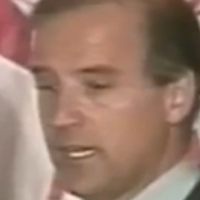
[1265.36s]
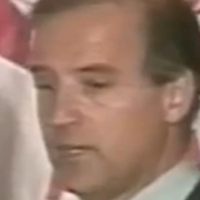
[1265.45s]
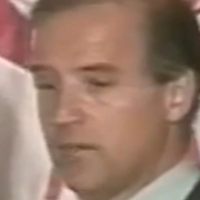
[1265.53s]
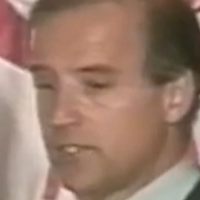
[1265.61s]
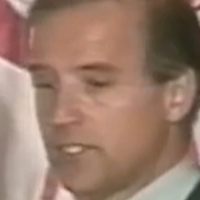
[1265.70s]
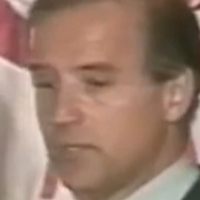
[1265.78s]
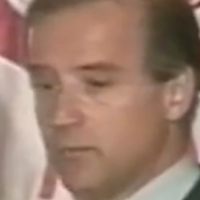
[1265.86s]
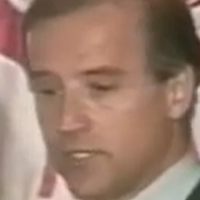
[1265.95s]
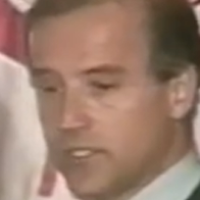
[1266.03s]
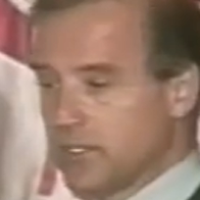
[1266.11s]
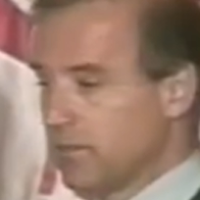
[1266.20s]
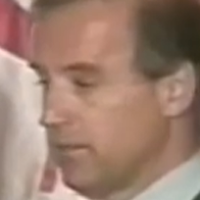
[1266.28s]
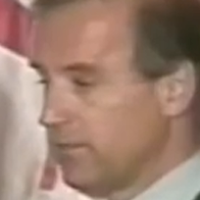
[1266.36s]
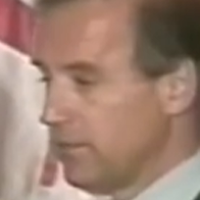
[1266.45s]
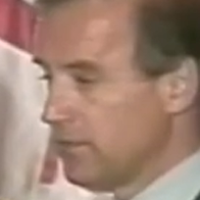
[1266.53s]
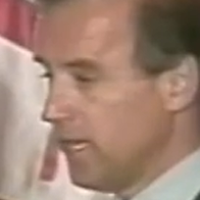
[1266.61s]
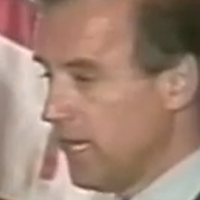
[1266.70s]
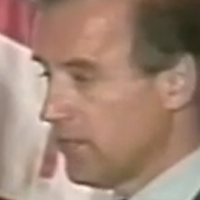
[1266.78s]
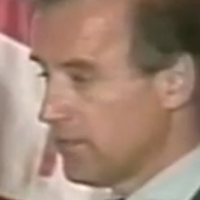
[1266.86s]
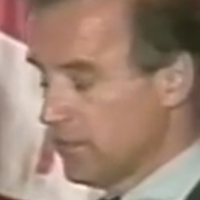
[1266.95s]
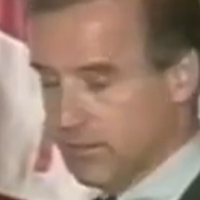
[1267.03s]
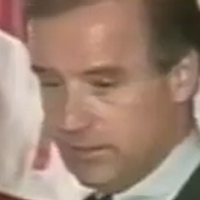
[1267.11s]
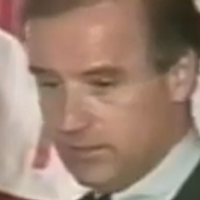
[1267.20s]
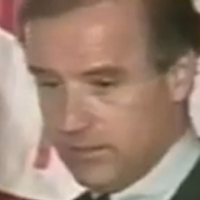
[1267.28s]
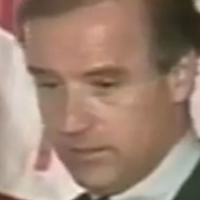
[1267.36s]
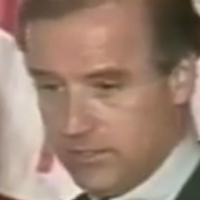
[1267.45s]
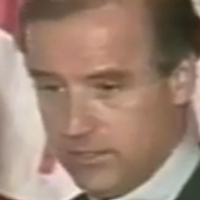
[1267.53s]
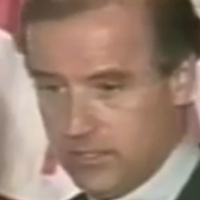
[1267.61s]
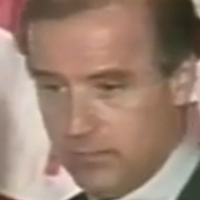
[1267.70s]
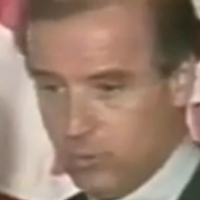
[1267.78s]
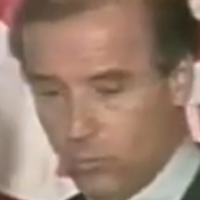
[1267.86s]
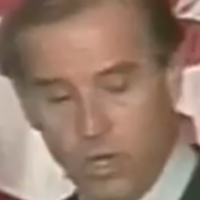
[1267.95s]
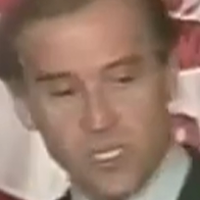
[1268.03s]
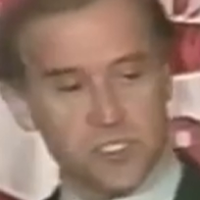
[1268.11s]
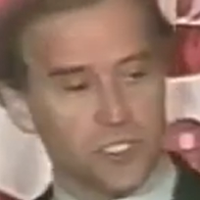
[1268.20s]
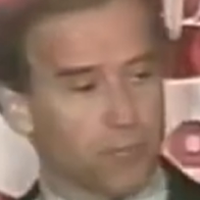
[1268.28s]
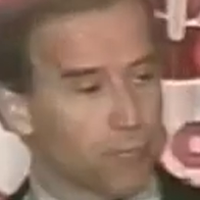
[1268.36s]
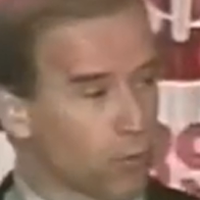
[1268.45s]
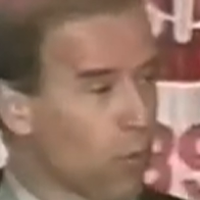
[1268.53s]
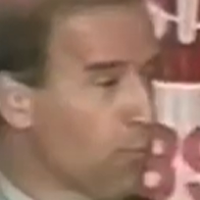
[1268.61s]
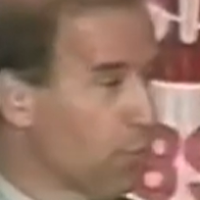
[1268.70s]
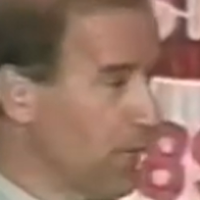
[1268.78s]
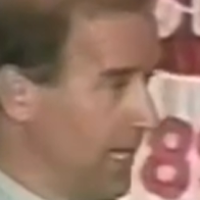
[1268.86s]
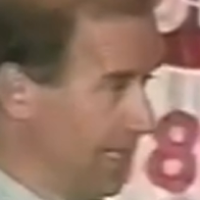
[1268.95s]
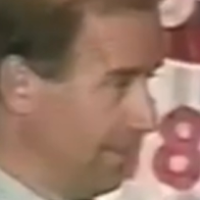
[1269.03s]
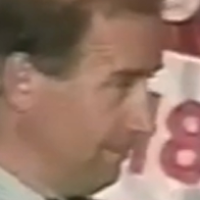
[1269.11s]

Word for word: he or she wished to refuse to answer. But was it appropriate